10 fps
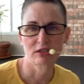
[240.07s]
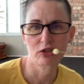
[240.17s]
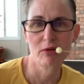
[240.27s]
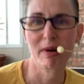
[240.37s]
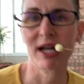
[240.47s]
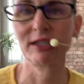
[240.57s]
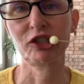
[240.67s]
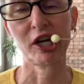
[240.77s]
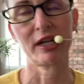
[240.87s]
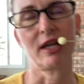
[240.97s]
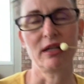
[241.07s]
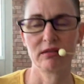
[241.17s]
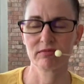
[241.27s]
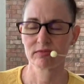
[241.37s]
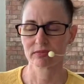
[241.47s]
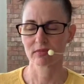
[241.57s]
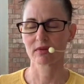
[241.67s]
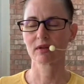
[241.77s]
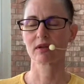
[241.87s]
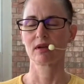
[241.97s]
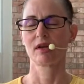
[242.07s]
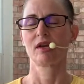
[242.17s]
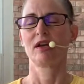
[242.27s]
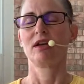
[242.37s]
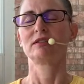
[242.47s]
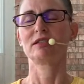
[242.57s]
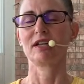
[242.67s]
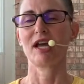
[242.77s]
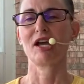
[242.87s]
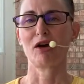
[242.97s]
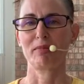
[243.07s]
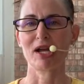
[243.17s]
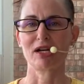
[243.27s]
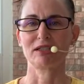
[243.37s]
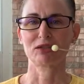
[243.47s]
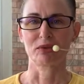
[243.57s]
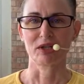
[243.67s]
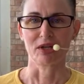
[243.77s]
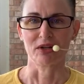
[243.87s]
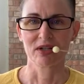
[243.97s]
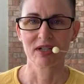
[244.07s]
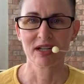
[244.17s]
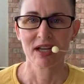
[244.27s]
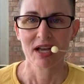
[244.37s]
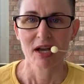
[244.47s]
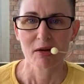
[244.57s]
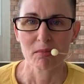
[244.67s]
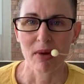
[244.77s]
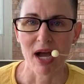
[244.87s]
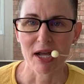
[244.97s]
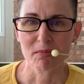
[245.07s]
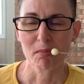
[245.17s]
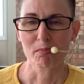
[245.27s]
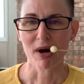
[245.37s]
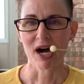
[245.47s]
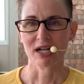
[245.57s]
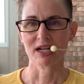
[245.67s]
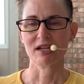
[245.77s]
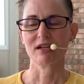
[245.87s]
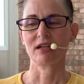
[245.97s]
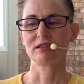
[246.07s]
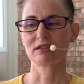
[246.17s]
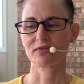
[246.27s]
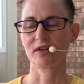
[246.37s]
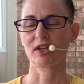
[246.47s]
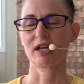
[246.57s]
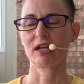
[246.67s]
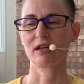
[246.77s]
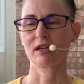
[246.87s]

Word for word: do a body check-in. Today, I'll be honest with you. My body is feeling,